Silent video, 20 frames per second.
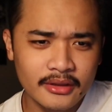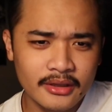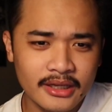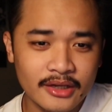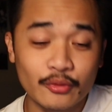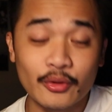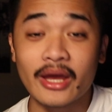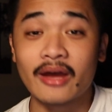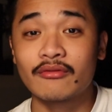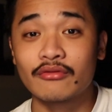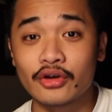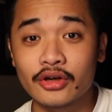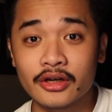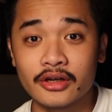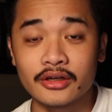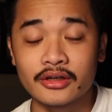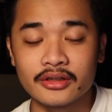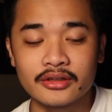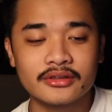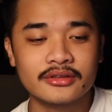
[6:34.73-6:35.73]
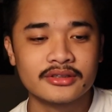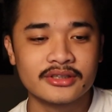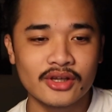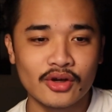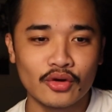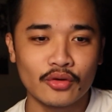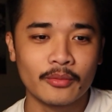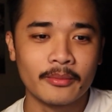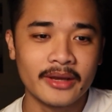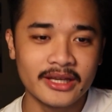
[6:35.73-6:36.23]
And we have Earn.
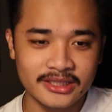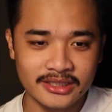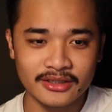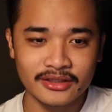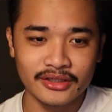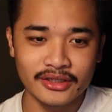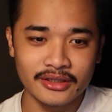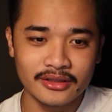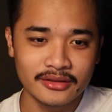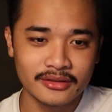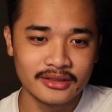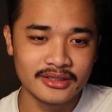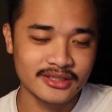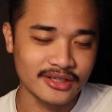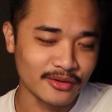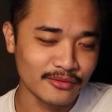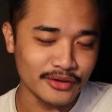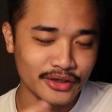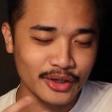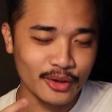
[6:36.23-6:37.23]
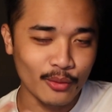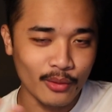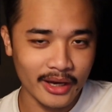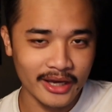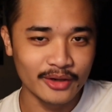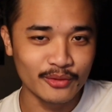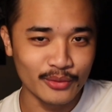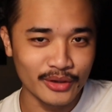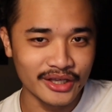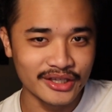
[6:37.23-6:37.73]
So basically discovering a
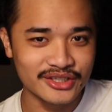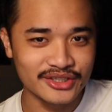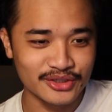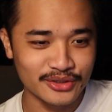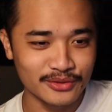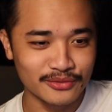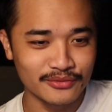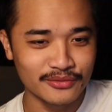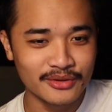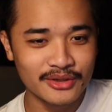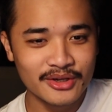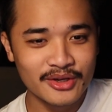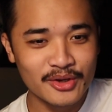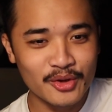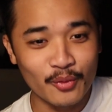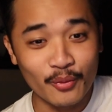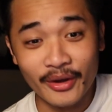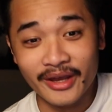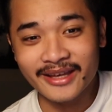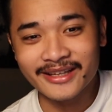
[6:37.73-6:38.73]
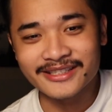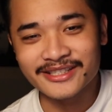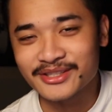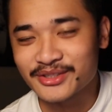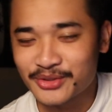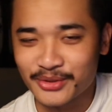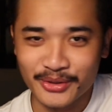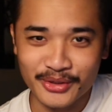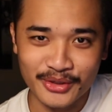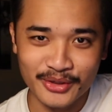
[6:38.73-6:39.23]
wide range of ways
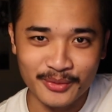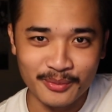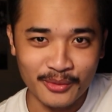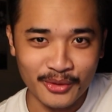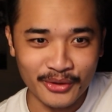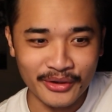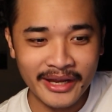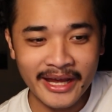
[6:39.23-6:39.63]
to earn more